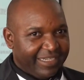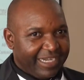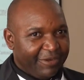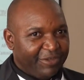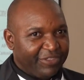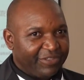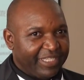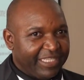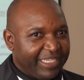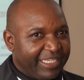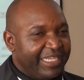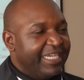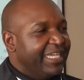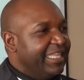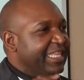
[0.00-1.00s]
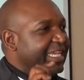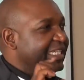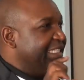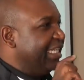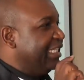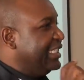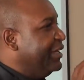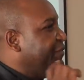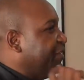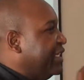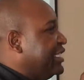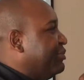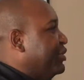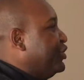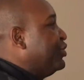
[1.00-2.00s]
Are we together? There is a
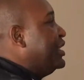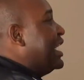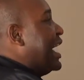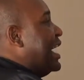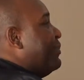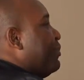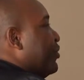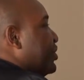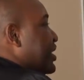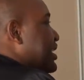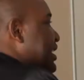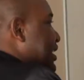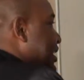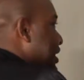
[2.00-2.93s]
difference between hypothesis